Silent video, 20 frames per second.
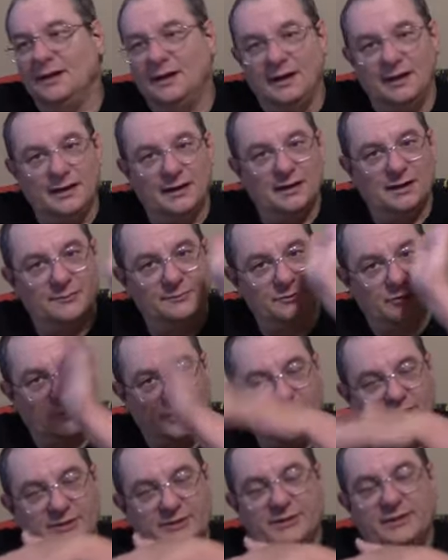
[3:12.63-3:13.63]
And then it comes
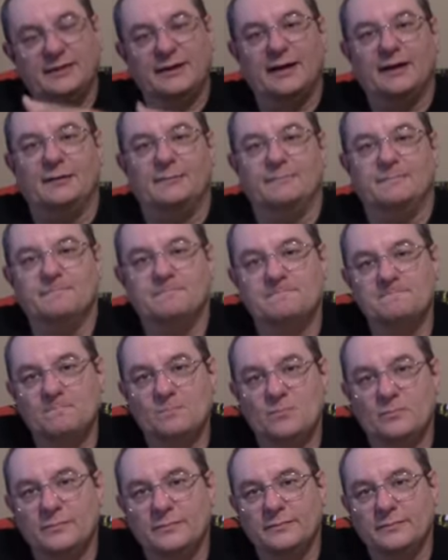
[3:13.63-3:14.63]
crashing down.
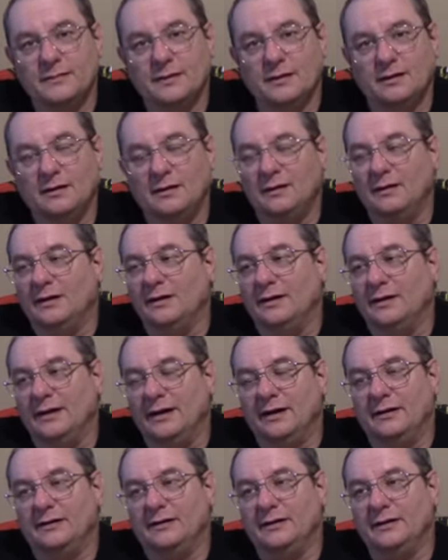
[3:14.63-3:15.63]

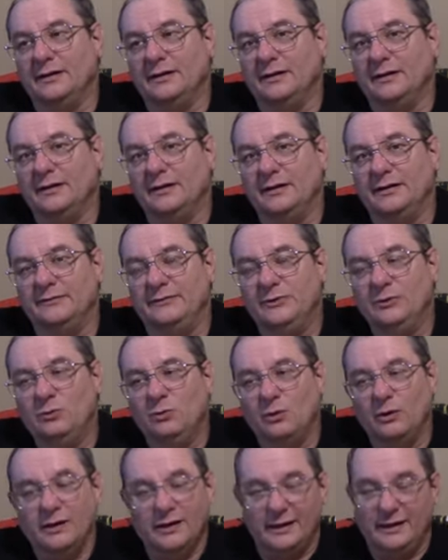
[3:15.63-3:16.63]
Now, if you
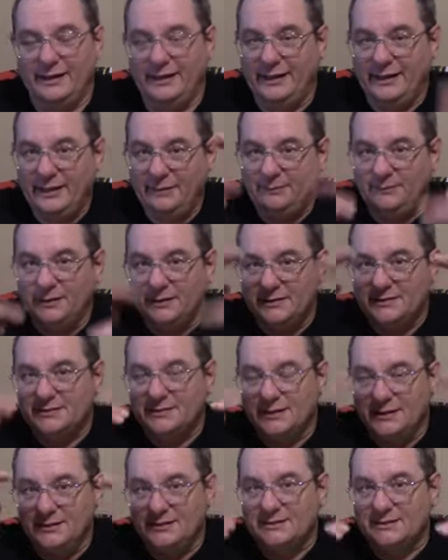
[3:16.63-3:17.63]
want to keep
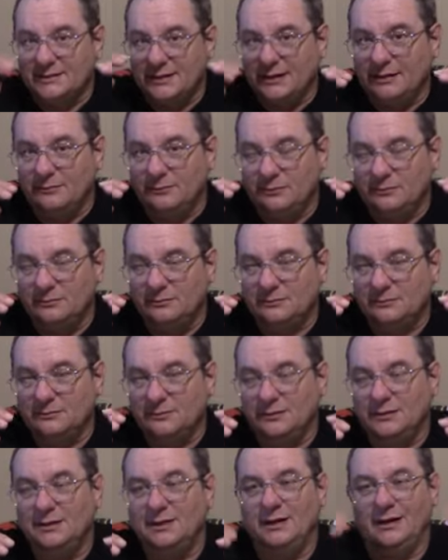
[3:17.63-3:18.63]
this thing stable,
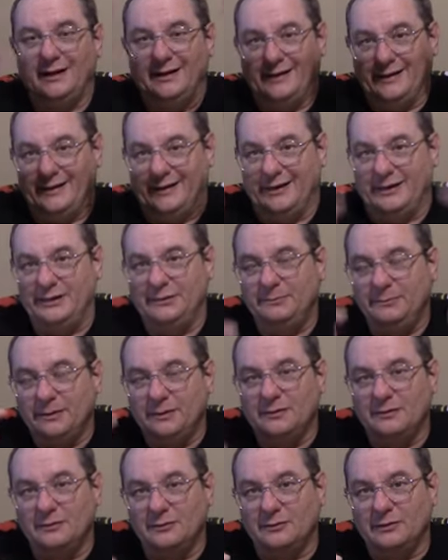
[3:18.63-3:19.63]
keep
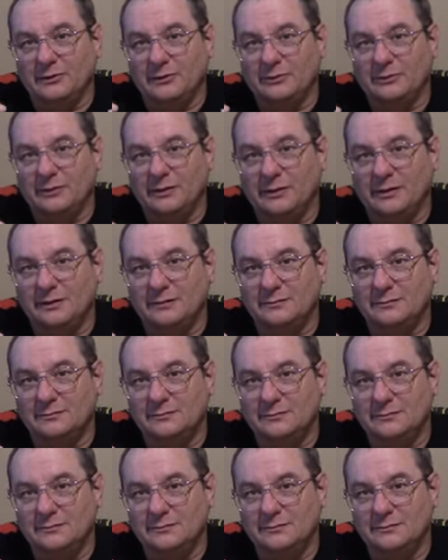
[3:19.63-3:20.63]
it on the
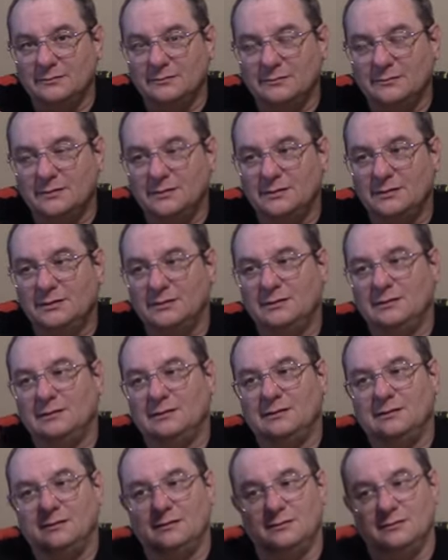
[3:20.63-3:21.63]
ground,
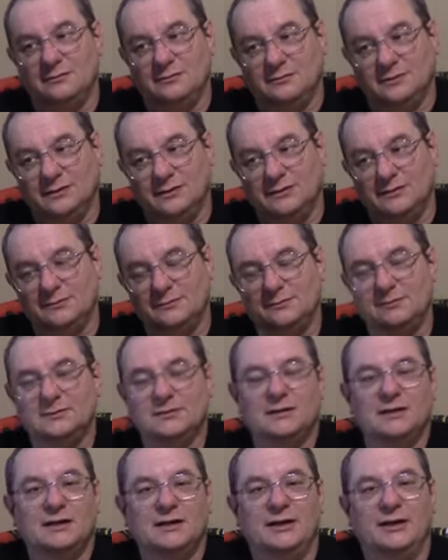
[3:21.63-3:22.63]
well,
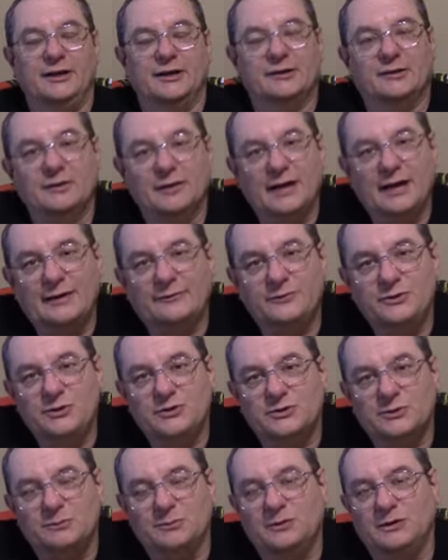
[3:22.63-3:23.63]
you're going to have to
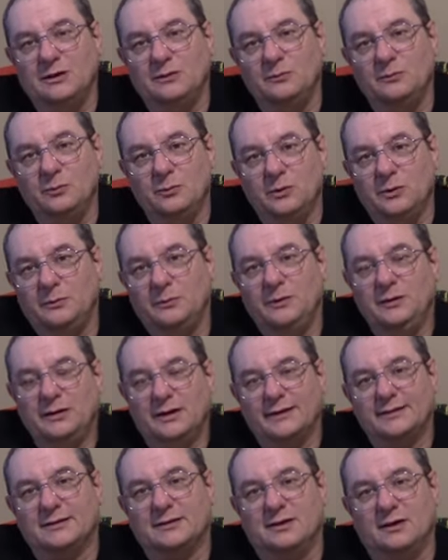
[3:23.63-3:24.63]
use some what we
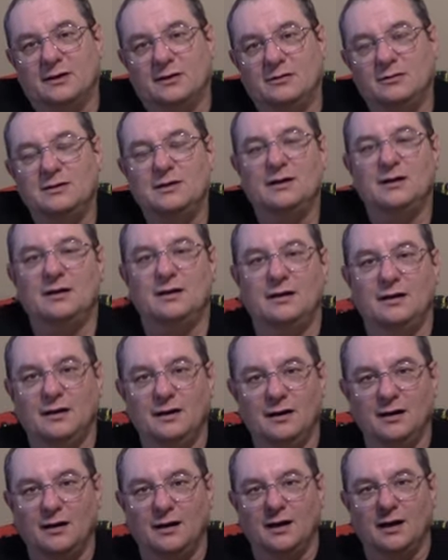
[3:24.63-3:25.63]
like to call
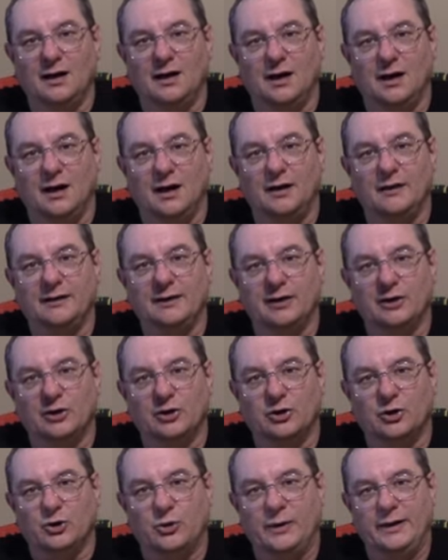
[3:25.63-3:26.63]

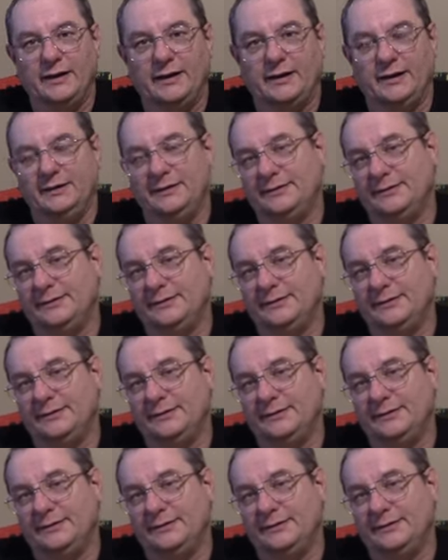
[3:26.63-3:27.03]
concrete.